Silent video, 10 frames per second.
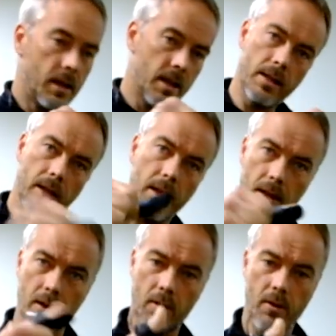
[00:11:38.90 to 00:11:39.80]
inside
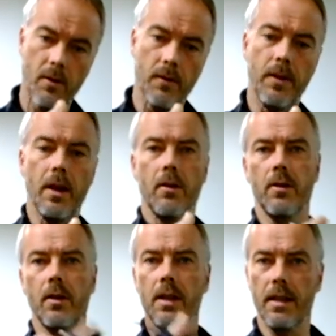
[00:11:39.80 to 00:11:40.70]
the nock of the arrow.
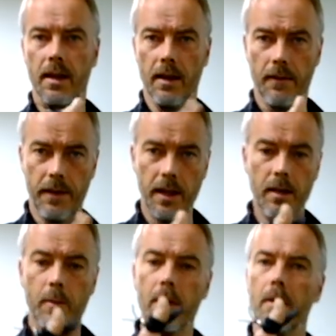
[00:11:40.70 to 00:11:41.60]
So it needs a little
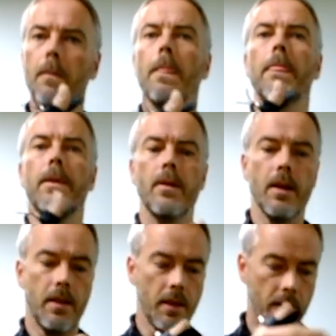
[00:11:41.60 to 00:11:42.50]
fiddling, but you
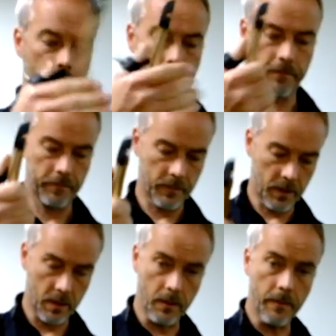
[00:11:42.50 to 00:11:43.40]
get there.
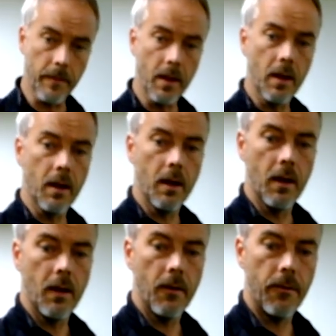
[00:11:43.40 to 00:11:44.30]
So
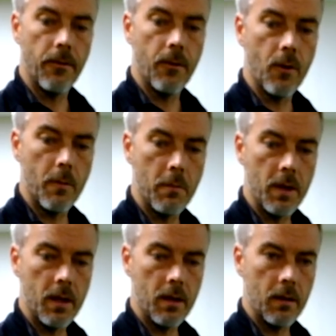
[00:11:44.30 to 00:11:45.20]
for
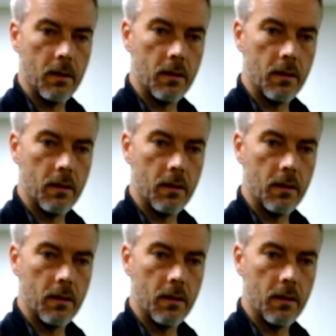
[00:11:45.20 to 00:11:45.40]
me,